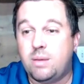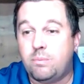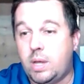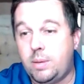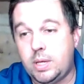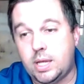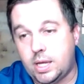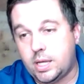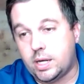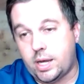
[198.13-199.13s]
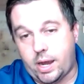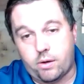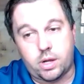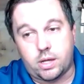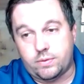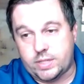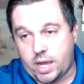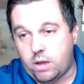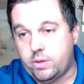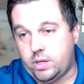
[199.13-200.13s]
maybe in an area of
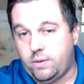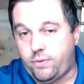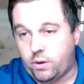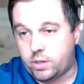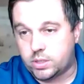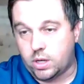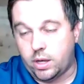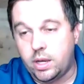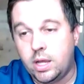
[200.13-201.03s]
town that you focus on,